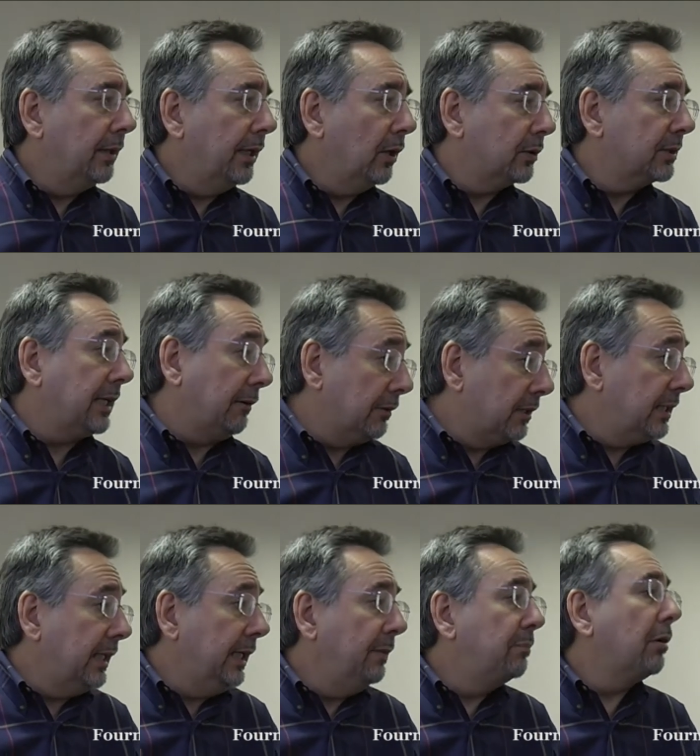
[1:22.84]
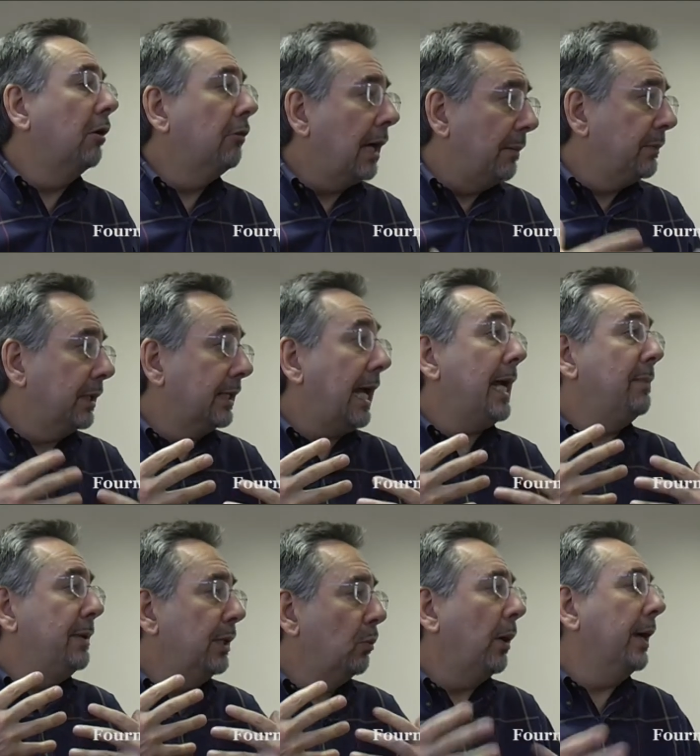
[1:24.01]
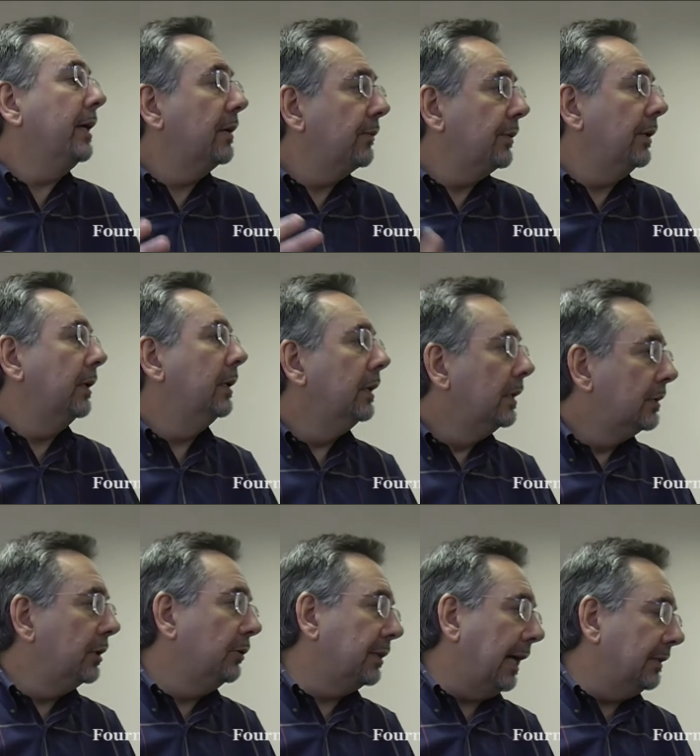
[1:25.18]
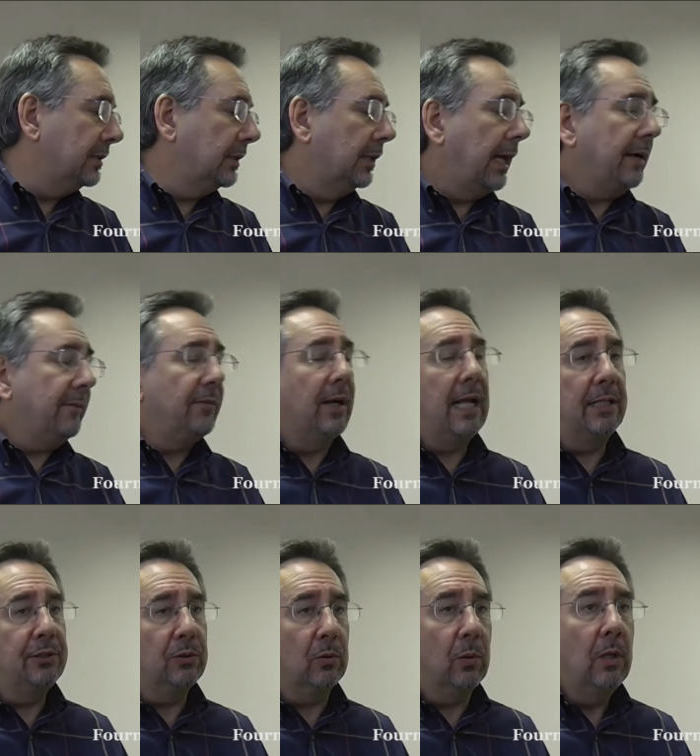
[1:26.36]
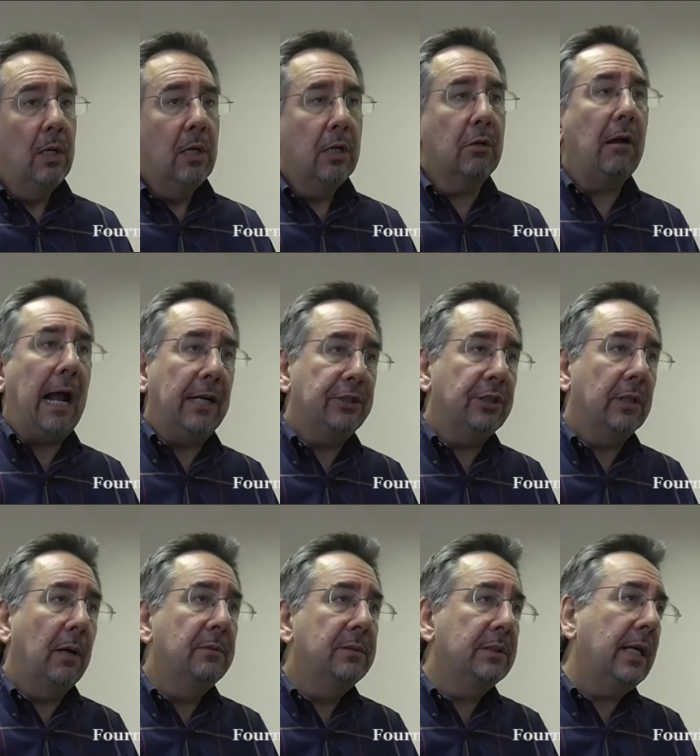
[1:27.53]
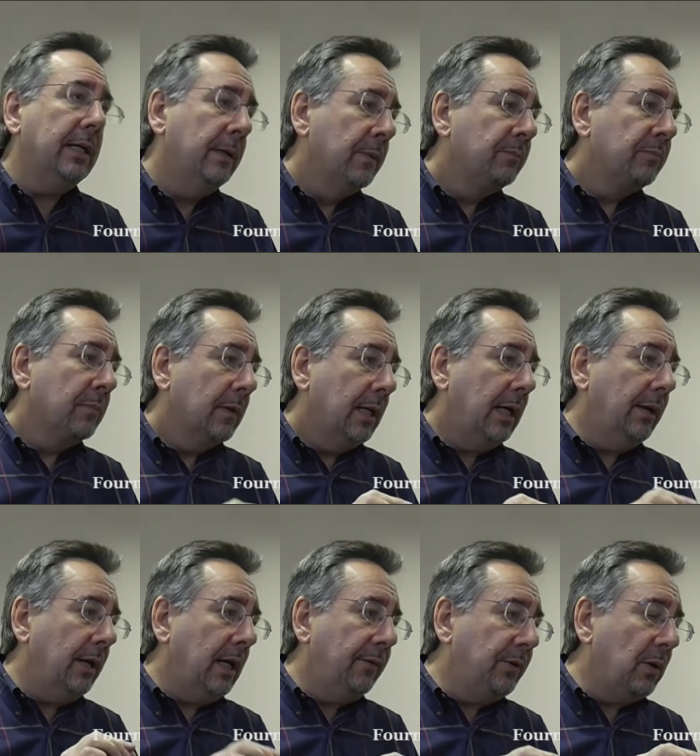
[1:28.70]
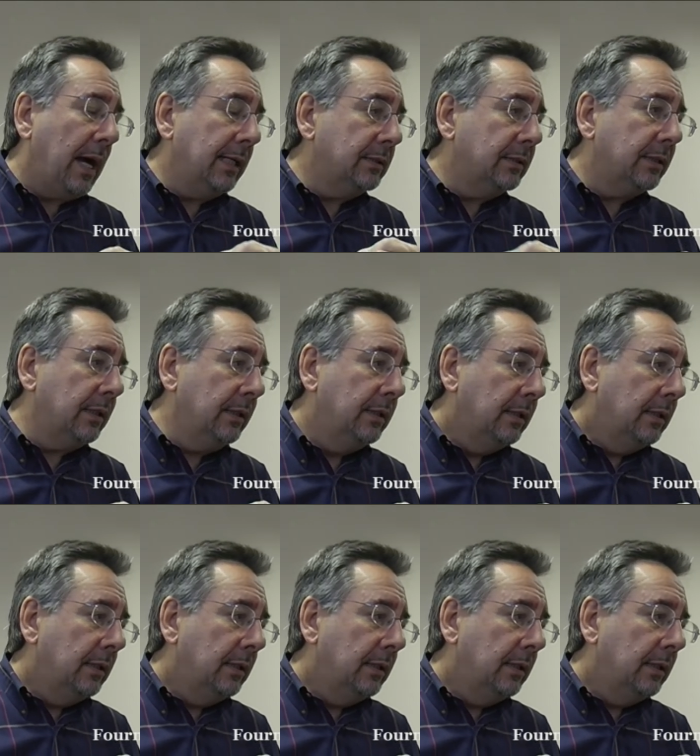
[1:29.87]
austerity program that came in the wake of the 2008 financial crash. And I would say, if you had to